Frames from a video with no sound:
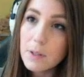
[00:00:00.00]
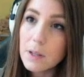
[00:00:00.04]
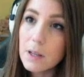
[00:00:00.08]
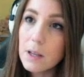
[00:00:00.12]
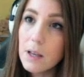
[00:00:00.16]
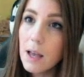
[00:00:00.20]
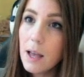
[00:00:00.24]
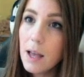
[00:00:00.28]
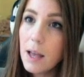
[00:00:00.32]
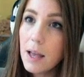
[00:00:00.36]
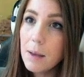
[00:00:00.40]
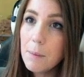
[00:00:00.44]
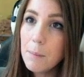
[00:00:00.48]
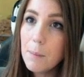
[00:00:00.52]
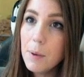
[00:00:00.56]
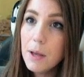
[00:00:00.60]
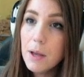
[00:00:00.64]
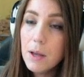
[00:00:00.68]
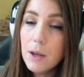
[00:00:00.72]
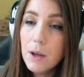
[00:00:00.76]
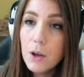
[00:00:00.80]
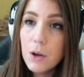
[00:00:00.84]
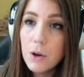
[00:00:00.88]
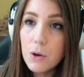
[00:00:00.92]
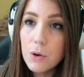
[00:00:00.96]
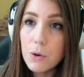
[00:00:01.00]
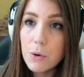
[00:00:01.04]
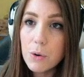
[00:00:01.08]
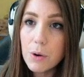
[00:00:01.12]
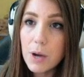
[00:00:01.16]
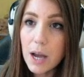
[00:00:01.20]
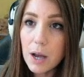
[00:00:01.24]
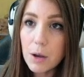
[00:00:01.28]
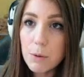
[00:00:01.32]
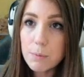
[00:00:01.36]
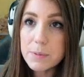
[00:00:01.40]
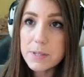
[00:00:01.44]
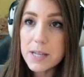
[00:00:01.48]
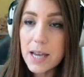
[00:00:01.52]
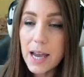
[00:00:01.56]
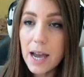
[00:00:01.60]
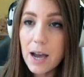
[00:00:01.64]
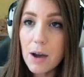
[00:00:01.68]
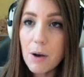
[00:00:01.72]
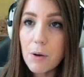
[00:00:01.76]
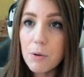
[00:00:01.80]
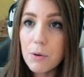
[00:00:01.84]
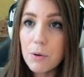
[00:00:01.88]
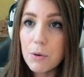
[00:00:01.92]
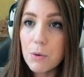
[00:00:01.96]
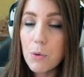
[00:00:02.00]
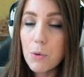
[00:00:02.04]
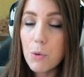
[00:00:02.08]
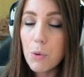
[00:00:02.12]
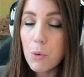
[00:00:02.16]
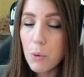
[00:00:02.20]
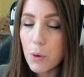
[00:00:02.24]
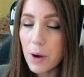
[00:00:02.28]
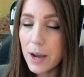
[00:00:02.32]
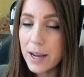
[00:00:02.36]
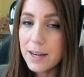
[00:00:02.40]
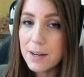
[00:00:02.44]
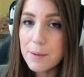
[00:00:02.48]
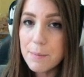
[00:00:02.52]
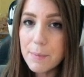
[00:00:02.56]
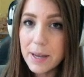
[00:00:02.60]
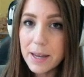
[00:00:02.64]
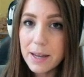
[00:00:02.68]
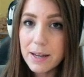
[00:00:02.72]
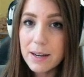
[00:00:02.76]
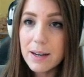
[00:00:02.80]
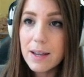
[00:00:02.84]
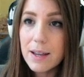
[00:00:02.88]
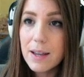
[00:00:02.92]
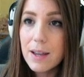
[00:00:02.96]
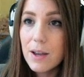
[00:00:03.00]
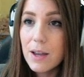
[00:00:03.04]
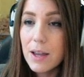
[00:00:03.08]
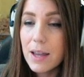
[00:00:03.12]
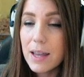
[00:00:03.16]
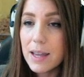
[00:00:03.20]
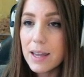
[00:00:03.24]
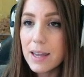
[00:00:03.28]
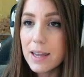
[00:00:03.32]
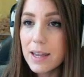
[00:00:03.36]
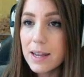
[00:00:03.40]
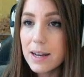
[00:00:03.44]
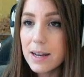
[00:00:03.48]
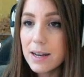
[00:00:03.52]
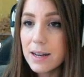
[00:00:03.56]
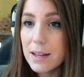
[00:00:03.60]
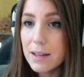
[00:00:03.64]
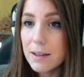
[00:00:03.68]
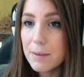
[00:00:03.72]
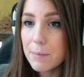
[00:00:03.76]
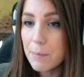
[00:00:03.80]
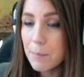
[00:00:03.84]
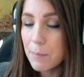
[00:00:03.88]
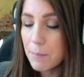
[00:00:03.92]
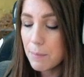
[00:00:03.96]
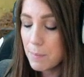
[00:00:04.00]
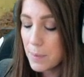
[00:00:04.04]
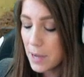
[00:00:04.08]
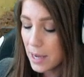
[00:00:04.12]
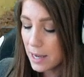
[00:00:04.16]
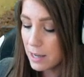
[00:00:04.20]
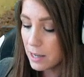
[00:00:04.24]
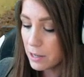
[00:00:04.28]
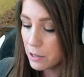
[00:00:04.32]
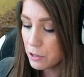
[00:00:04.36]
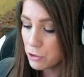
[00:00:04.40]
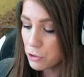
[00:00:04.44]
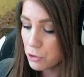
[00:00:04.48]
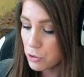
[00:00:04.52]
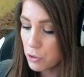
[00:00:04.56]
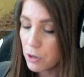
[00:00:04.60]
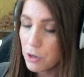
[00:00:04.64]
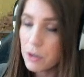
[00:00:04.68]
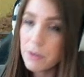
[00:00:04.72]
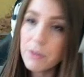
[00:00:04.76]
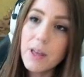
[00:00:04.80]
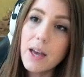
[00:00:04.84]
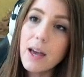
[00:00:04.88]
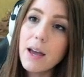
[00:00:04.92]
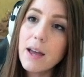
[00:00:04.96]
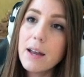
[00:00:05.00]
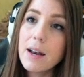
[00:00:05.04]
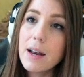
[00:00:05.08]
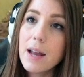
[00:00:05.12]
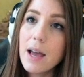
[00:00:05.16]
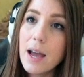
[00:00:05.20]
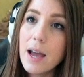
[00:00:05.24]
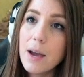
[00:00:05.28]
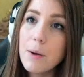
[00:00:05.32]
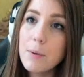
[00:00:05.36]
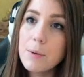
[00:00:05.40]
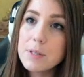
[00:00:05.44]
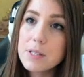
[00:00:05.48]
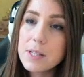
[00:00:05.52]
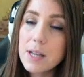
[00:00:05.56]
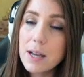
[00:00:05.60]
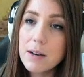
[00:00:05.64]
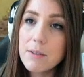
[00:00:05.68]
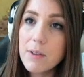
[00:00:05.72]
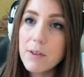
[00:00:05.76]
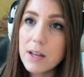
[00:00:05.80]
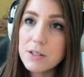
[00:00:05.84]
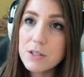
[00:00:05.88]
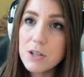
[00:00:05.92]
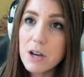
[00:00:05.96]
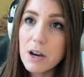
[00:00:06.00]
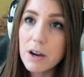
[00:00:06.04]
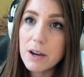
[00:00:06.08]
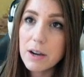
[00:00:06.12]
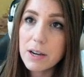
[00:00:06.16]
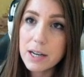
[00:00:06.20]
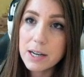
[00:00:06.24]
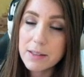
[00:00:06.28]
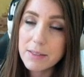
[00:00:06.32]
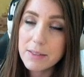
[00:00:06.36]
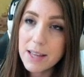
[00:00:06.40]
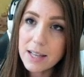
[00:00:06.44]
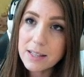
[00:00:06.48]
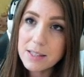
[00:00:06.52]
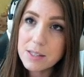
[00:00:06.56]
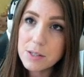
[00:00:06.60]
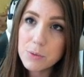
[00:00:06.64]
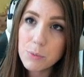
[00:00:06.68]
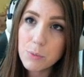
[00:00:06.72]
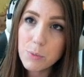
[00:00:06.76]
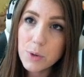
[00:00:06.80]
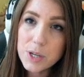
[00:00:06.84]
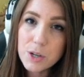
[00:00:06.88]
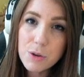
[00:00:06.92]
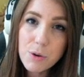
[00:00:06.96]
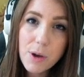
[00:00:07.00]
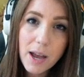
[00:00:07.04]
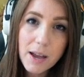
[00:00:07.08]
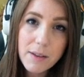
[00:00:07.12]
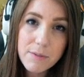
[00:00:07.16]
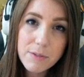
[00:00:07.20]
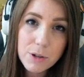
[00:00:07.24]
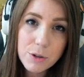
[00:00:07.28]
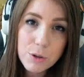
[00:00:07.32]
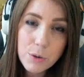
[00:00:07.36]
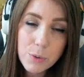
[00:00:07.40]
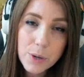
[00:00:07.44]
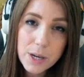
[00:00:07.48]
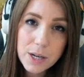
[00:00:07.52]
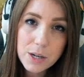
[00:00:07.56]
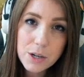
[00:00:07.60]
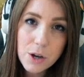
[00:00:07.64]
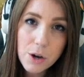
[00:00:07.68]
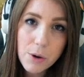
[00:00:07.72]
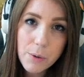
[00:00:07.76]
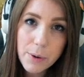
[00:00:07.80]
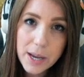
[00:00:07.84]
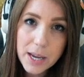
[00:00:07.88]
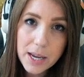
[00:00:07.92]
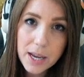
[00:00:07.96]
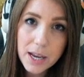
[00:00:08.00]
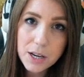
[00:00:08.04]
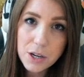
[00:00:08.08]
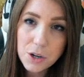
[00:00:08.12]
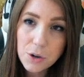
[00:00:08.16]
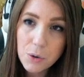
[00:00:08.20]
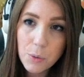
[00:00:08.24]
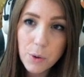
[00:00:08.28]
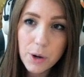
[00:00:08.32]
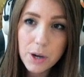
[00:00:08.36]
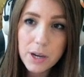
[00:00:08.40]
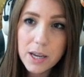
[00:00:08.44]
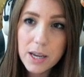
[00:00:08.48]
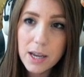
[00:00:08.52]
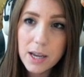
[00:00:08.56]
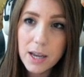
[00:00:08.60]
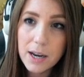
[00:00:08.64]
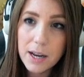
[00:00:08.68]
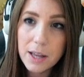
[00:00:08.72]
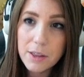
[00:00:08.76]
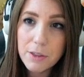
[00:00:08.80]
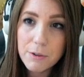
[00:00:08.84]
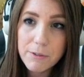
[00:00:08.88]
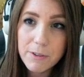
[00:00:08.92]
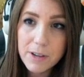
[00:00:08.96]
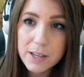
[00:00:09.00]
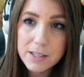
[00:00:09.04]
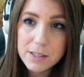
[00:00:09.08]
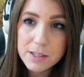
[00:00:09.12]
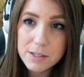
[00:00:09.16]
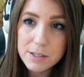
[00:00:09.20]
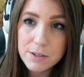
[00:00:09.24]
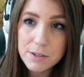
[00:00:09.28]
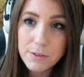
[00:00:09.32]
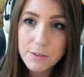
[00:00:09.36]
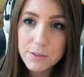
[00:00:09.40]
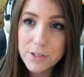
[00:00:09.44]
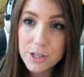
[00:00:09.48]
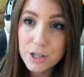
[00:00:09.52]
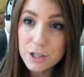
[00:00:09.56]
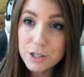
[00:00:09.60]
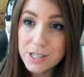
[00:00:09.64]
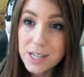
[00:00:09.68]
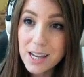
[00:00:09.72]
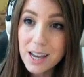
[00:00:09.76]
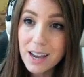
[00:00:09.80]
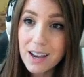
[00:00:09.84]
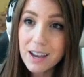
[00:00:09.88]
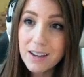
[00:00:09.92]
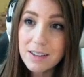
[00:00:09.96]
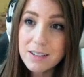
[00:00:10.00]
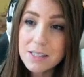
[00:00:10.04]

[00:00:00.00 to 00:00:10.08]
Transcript: um, who helped out quite a bit in making sure that I was kind of on target. And that's when you have your queen going and you're working on other phases of your attack,